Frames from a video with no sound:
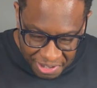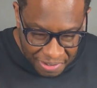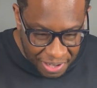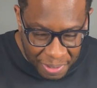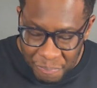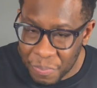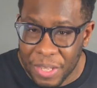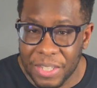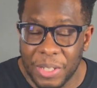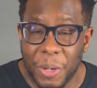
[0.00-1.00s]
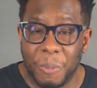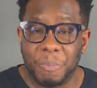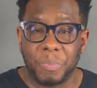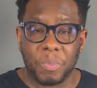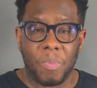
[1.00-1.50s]
All right.
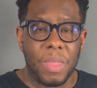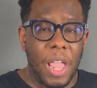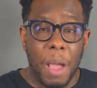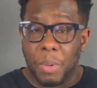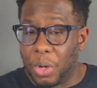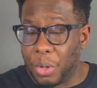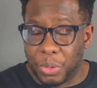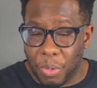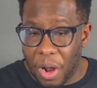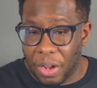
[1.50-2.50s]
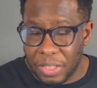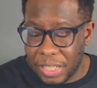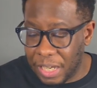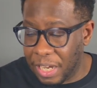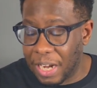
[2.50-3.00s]
So I'm going to go through all
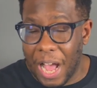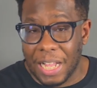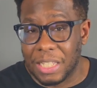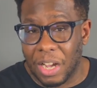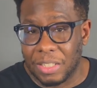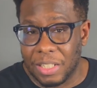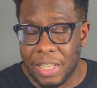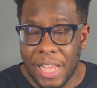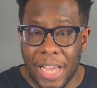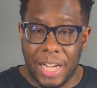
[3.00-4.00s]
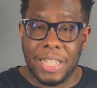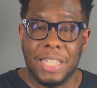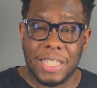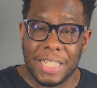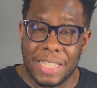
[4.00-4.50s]
10 hot sauces, and this
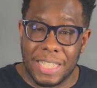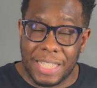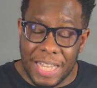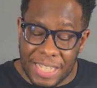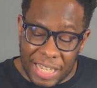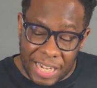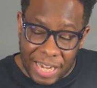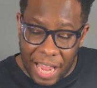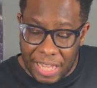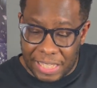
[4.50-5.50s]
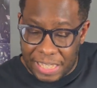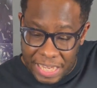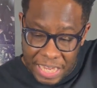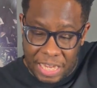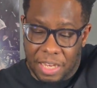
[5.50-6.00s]
is the season
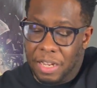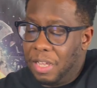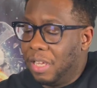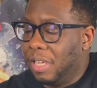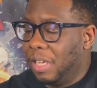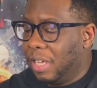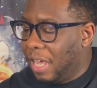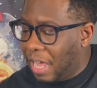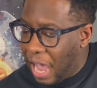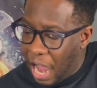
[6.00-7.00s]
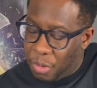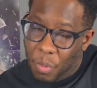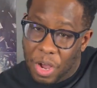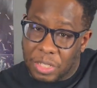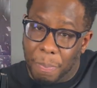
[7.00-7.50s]
19 Hot
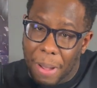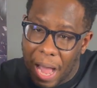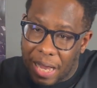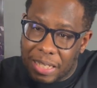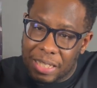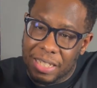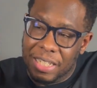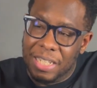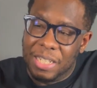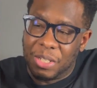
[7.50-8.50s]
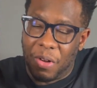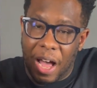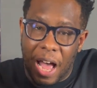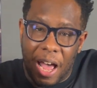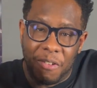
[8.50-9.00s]
Ones box. So
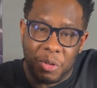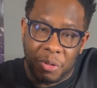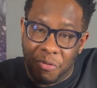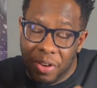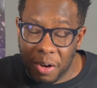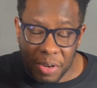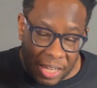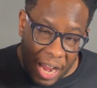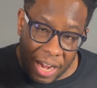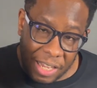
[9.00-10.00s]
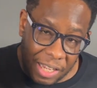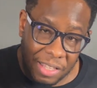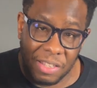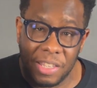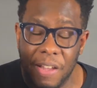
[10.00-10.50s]
I was very kind to get
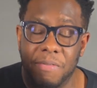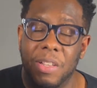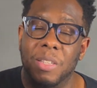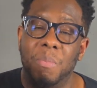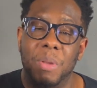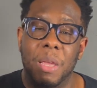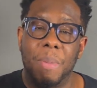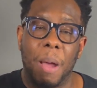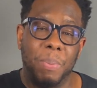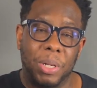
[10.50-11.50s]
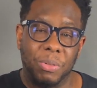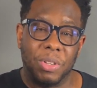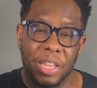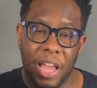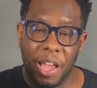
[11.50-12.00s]
this gifted to me by
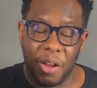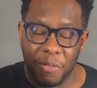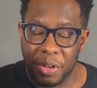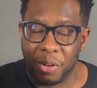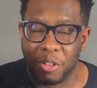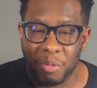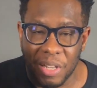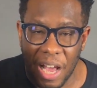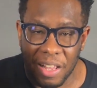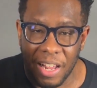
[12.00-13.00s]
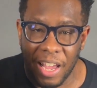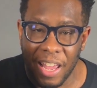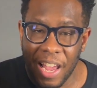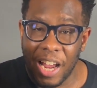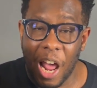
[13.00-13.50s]
producer K over the Christmas holiday,
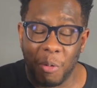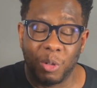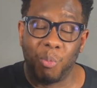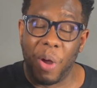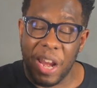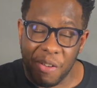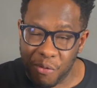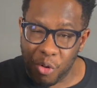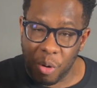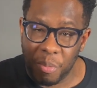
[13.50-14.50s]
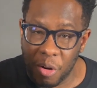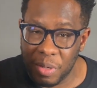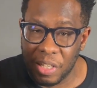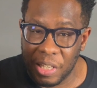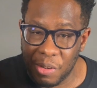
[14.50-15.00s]
and I was waiting for a moment
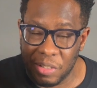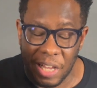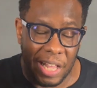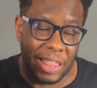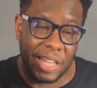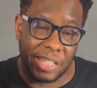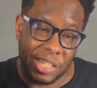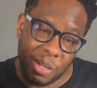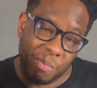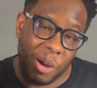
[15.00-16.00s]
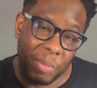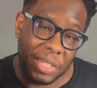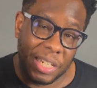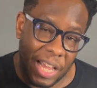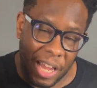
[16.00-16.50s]
to use it, and this is the moment
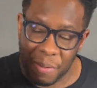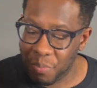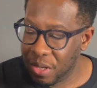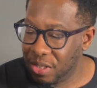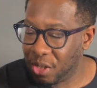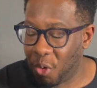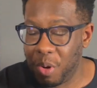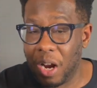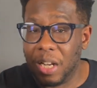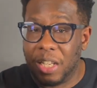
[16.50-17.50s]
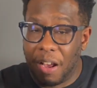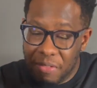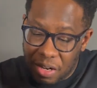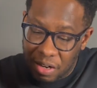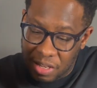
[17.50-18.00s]
today. So we are
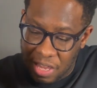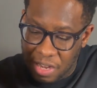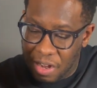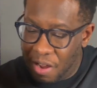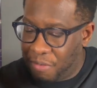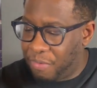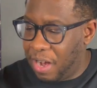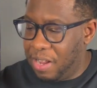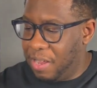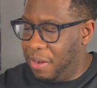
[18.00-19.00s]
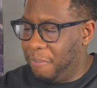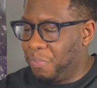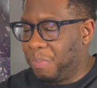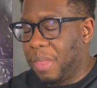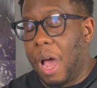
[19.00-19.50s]
definitely going to kick it off right here.
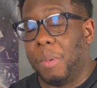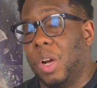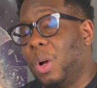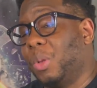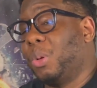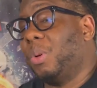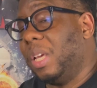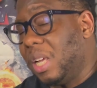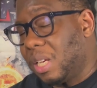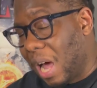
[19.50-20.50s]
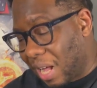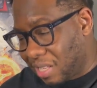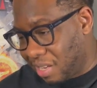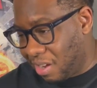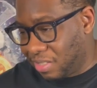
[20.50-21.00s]
I'm going to go through each hot
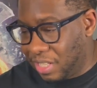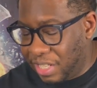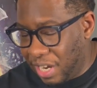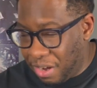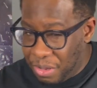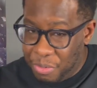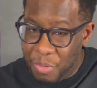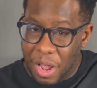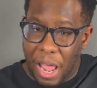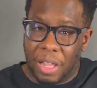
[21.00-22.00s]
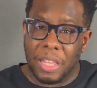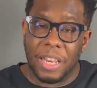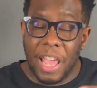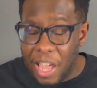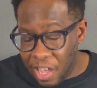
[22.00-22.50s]
sauce and tell you like the
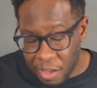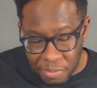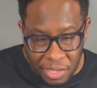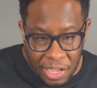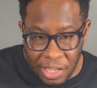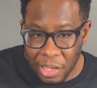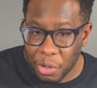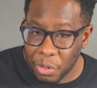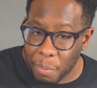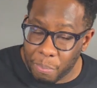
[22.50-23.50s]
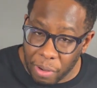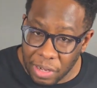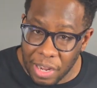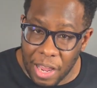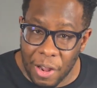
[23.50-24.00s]
names, give you a little
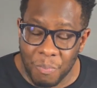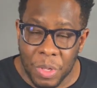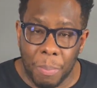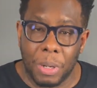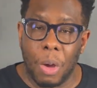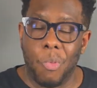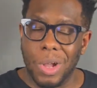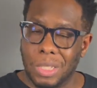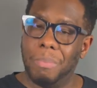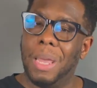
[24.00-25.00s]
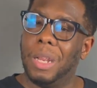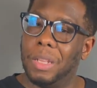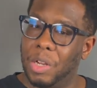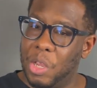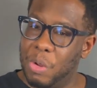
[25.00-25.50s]
breakdown, but I want to make it a
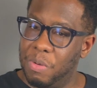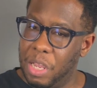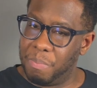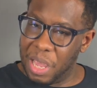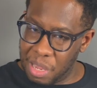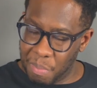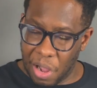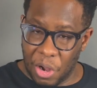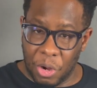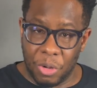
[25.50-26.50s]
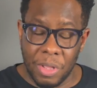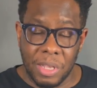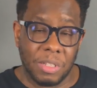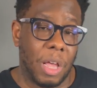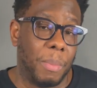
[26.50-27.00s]
little unique, make it my own.
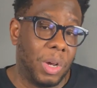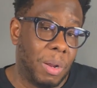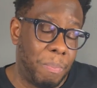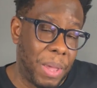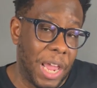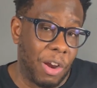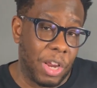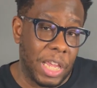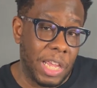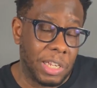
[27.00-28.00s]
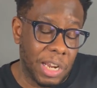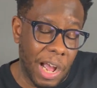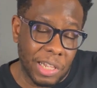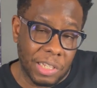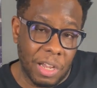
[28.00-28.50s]
So I'm going to pair each
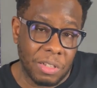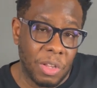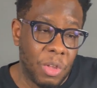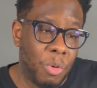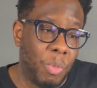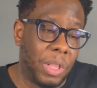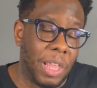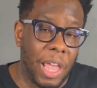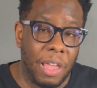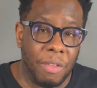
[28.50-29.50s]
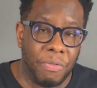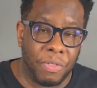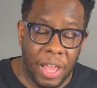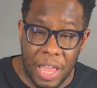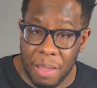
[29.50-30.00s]
hot sauce with a
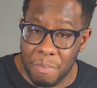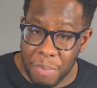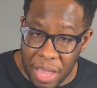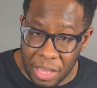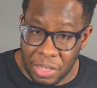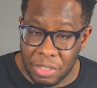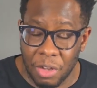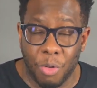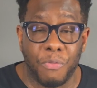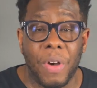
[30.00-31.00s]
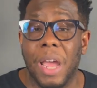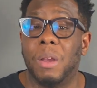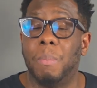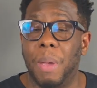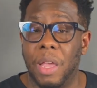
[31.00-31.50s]
flame-based or
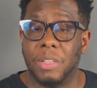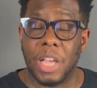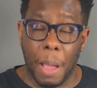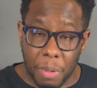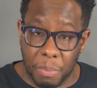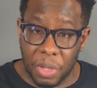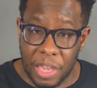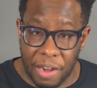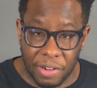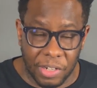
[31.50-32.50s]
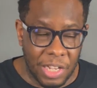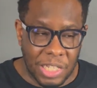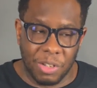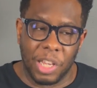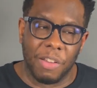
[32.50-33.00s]
fire-based comic book character.
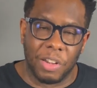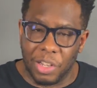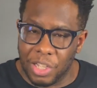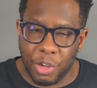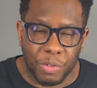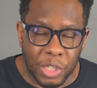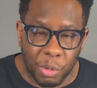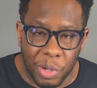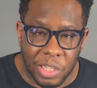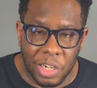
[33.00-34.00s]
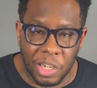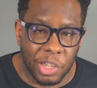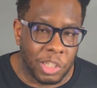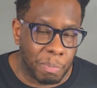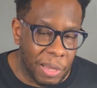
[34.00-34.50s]
So to give it a little different twist and a little
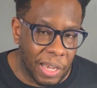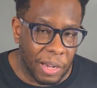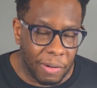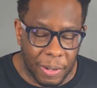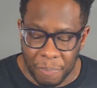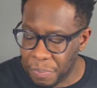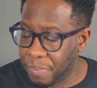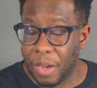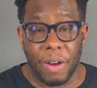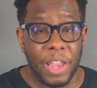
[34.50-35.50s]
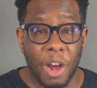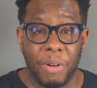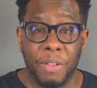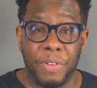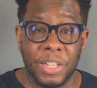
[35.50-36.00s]
spin on it. All right, y'all
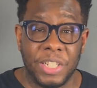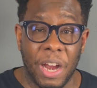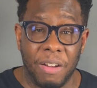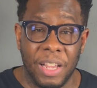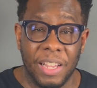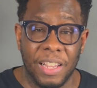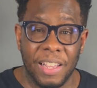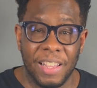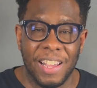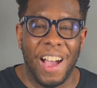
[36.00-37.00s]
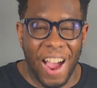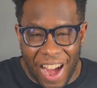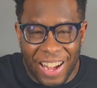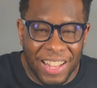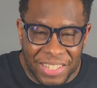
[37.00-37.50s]
ready for this journey? All
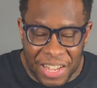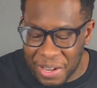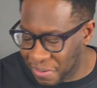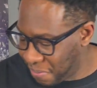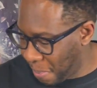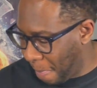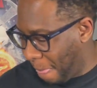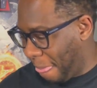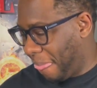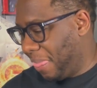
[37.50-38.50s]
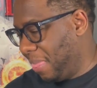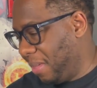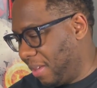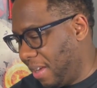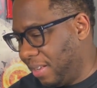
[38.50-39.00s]
right, let's go.
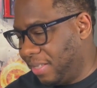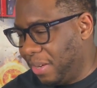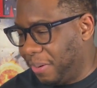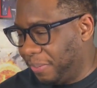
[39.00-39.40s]
Okay, so